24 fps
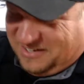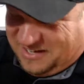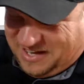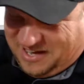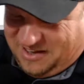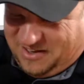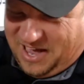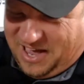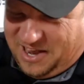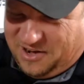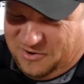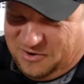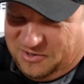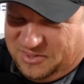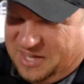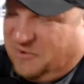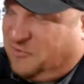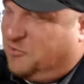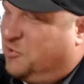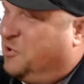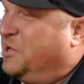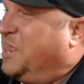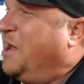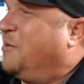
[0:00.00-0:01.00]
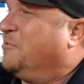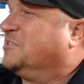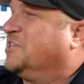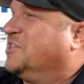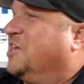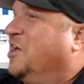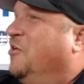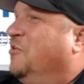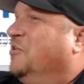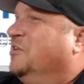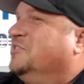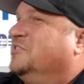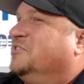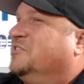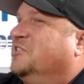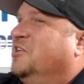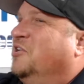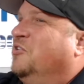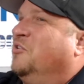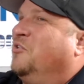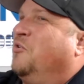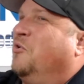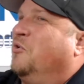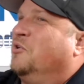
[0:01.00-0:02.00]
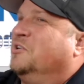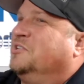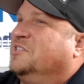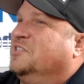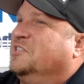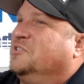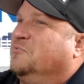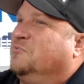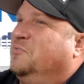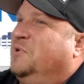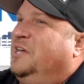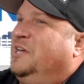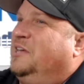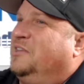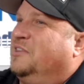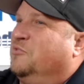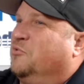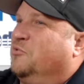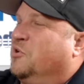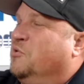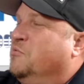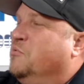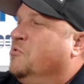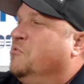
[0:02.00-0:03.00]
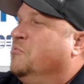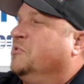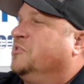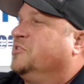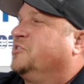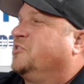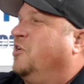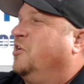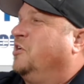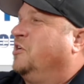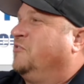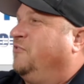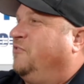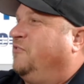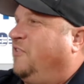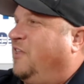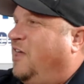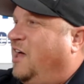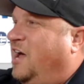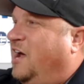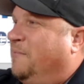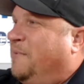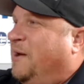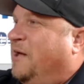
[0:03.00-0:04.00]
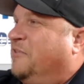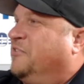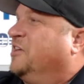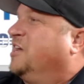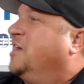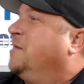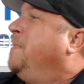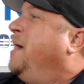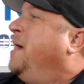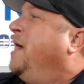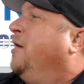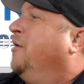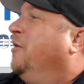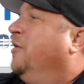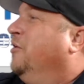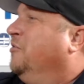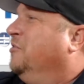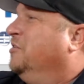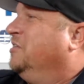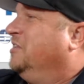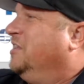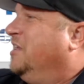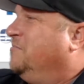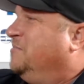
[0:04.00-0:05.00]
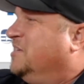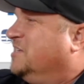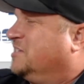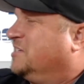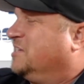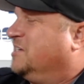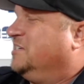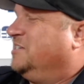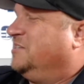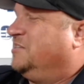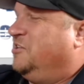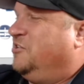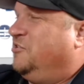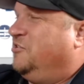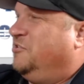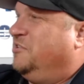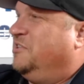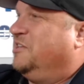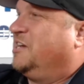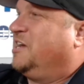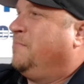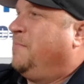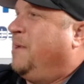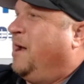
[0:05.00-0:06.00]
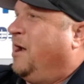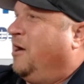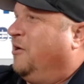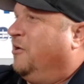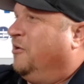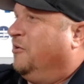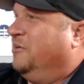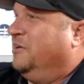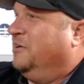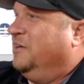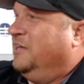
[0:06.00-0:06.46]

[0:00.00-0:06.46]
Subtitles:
Well, I know where that was going. So, of course, this week the rumors start to fly about the Camaro and them discontinuing the Camaro.